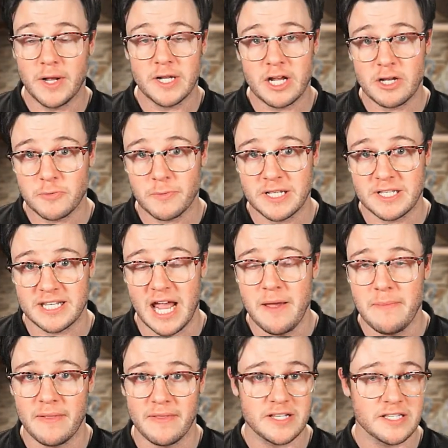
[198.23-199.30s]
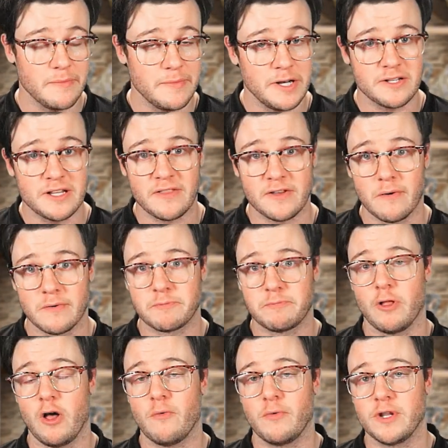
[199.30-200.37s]
much else we can say about this. Let me know down in the comments
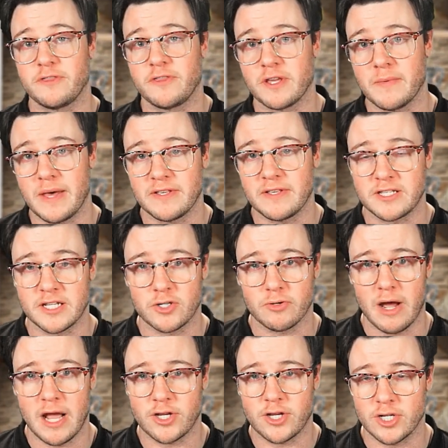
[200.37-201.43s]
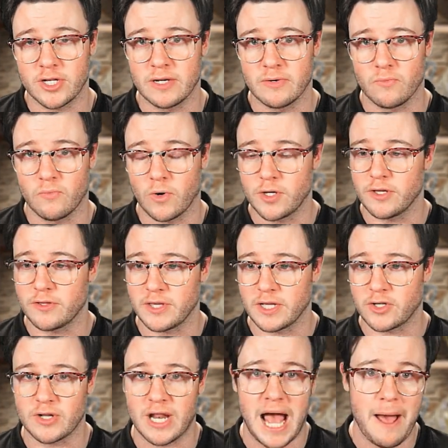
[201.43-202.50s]
below. What do you think about this situation? What do you think
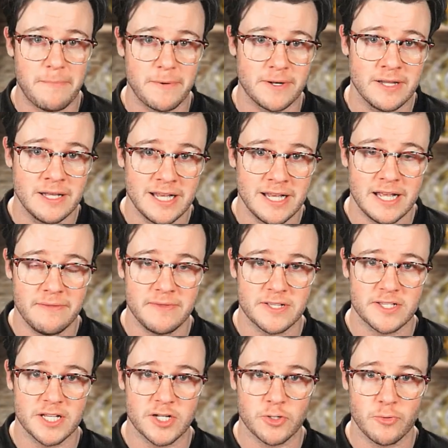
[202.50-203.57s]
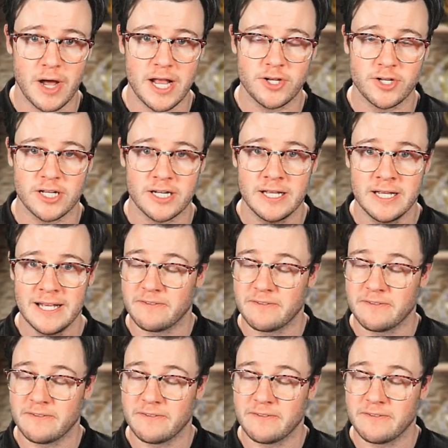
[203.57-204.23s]
should happen in this situation?